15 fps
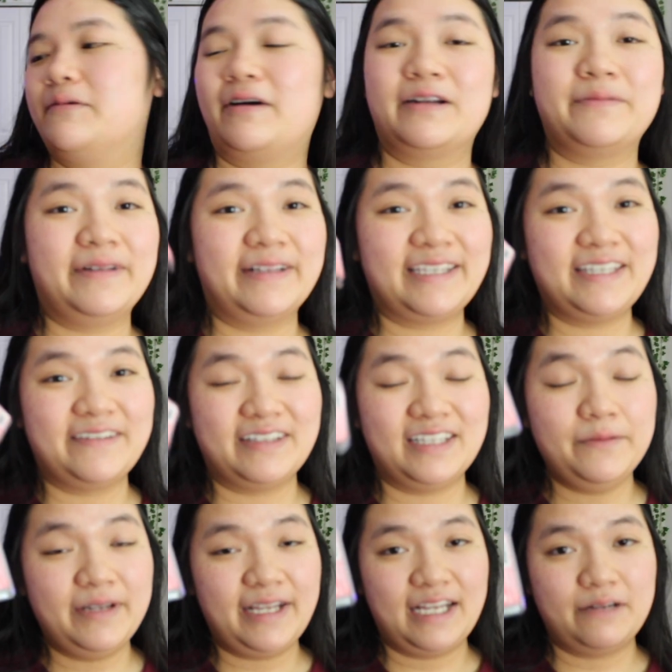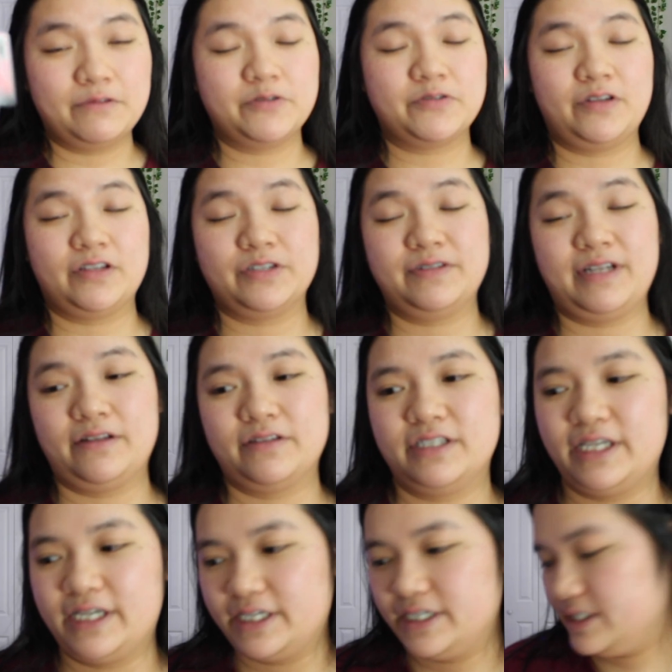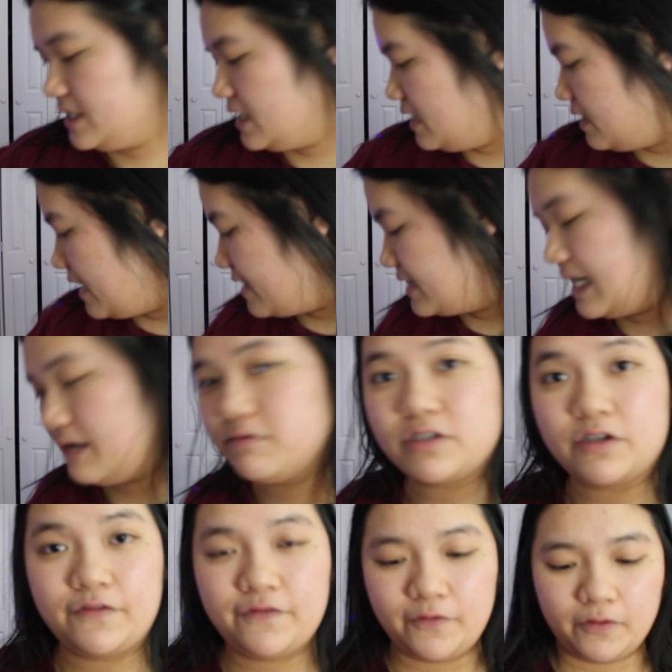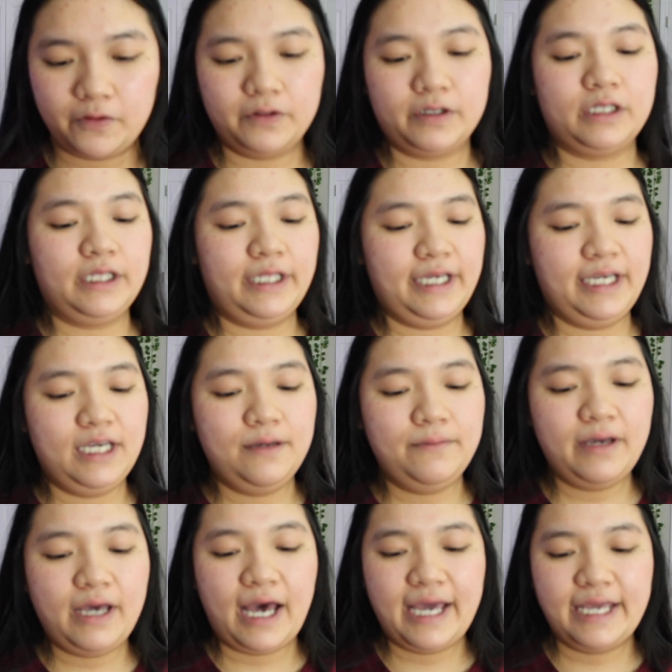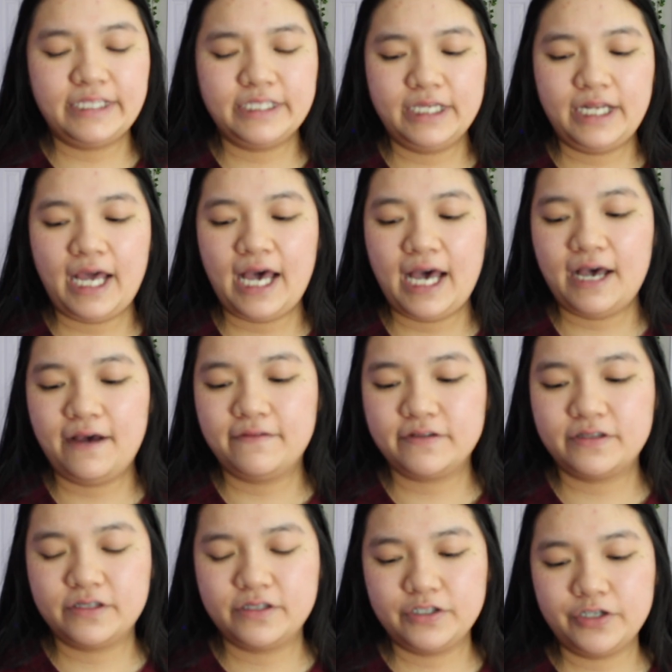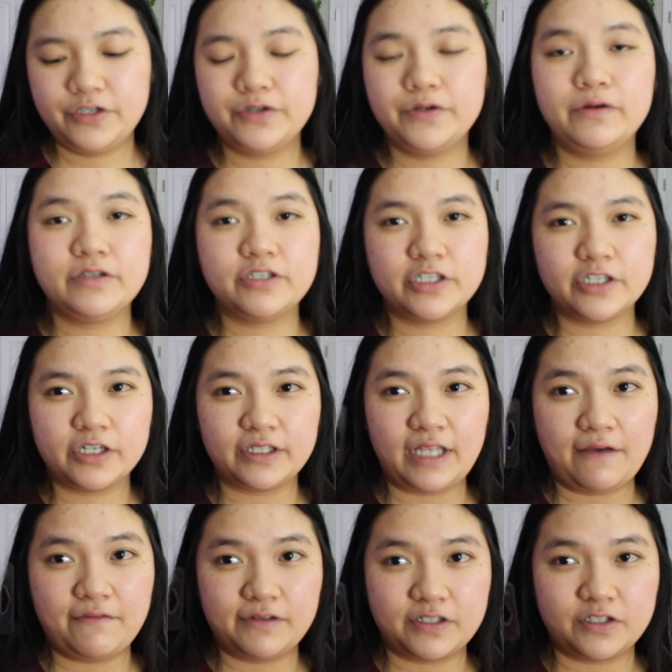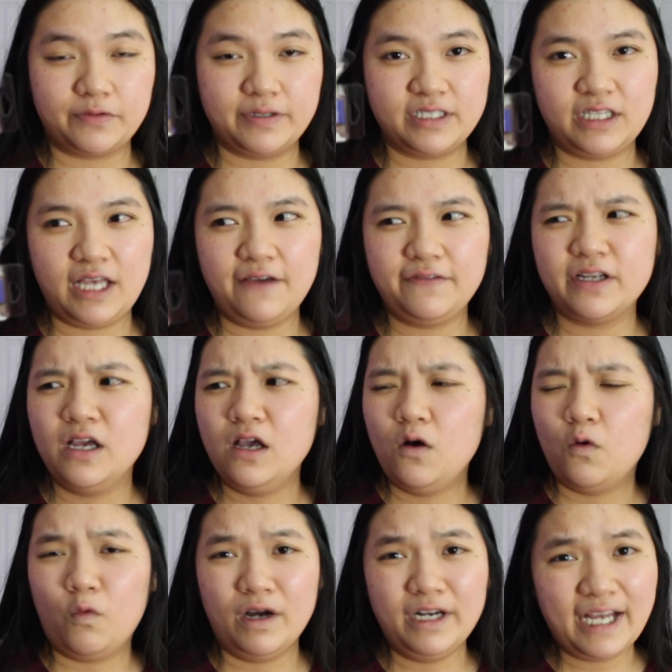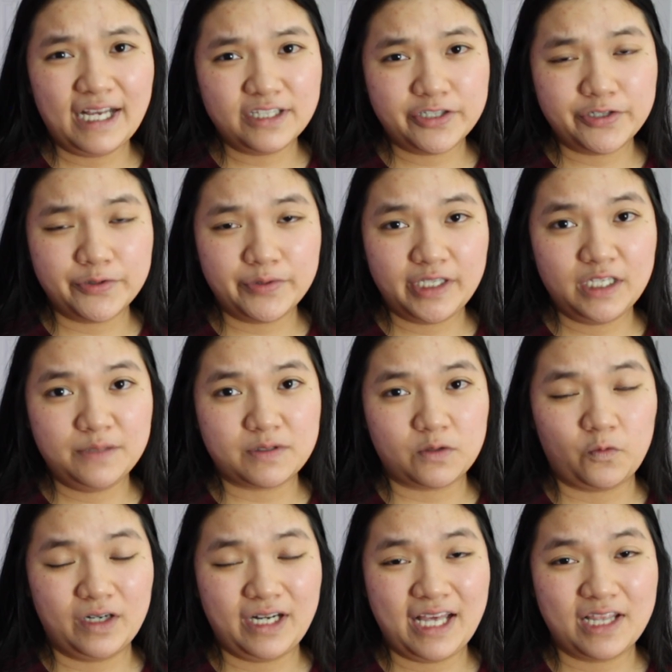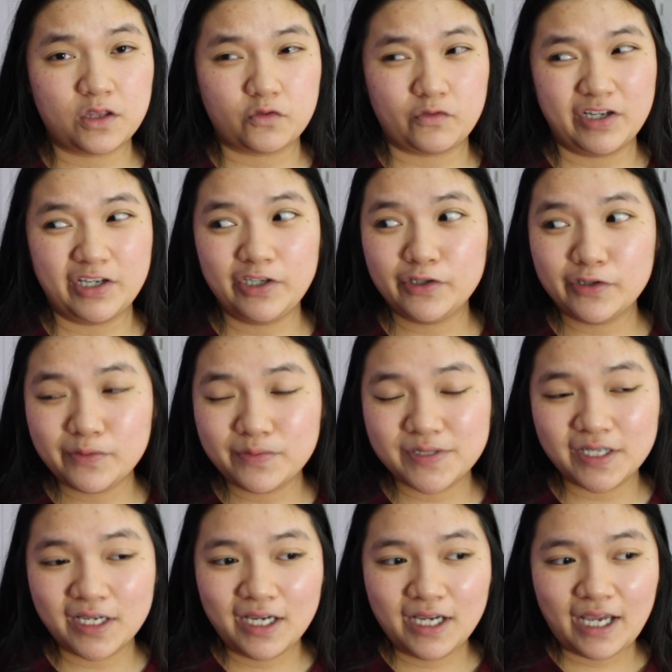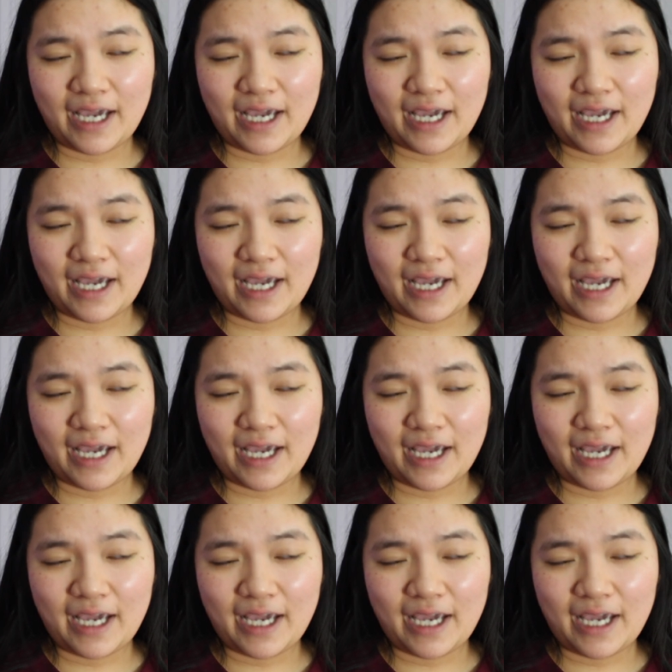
watermelon kiwi lemonade, which was also downstairs. And that was a full clam. I did have two sugar lavender twists left. One had two cubes and one had three cubes.